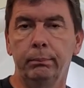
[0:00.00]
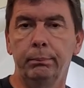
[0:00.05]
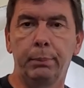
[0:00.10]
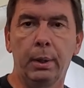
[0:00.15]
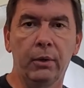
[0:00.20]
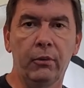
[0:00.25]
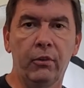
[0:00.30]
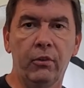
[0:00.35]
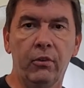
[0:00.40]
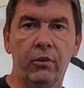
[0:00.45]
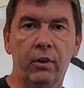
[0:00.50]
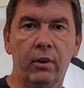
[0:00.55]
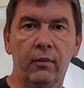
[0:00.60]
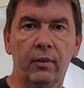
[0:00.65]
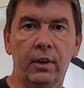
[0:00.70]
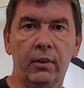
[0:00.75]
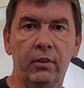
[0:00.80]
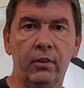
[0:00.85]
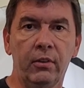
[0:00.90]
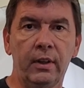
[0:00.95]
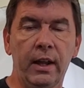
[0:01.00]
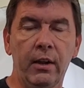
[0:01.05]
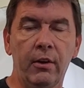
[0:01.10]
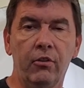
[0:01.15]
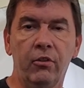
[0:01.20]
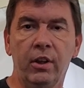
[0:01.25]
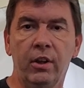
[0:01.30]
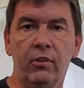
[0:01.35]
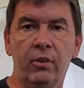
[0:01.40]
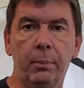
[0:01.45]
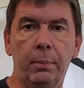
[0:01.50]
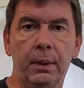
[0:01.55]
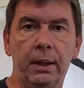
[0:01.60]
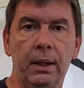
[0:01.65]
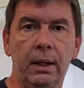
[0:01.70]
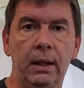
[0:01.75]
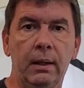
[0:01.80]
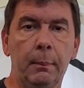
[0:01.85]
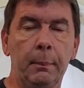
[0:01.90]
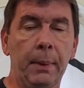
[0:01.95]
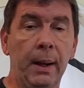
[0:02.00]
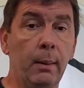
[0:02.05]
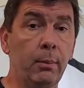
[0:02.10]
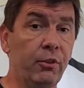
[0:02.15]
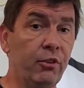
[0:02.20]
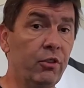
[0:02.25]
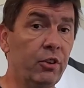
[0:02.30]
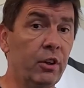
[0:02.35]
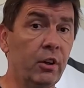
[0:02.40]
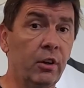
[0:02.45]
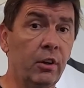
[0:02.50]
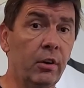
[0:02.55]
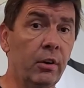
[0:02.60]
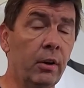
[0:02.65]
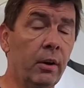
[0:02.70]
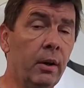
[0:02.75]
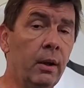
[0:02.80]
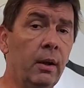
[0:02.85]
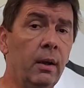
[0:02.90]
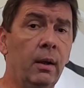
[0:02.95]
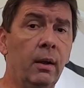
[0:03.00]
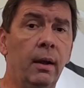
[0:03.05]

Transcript: Parts and Service down in Chesapeake, Bob Legier,